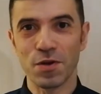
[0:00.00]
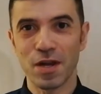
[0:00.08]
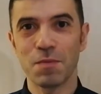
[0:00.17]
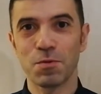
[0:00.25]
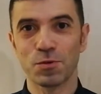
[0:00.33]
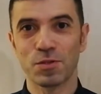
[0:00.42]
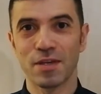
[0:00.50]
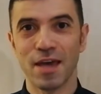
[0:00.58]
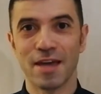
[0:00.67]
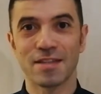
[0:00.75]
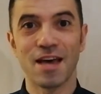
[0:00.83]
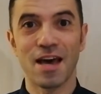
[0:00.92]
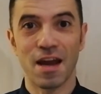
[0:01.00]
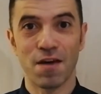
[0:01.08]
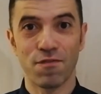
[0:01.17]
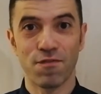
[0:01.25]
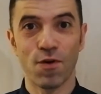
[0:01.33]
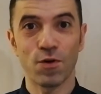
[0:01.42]
you're able to get an
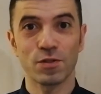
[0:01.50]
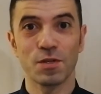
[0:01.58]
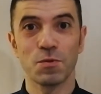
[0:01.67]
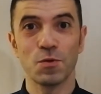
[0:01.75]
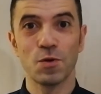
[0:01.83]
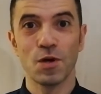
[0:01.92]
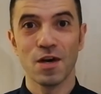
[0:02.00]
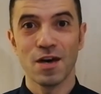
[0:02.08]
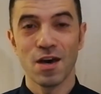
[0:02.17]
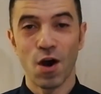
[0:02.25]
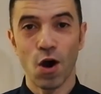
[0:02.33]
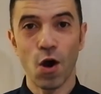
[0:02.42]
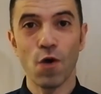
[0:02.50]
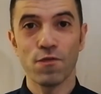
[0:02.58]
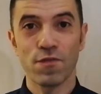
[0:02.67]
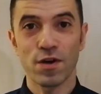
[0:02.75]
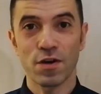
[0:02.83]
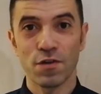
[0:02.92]
affordable
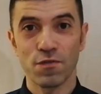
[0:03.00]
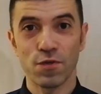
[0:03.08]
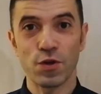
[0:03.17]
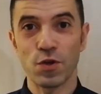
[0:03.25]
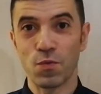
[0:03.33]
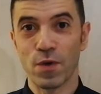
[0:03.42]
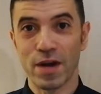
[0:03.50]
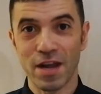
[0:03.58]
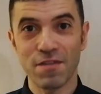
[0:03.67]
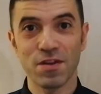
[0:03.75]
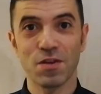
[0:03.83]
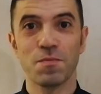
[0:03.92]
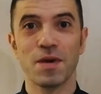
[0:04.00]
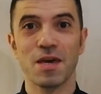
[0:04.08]
offer for you wherever you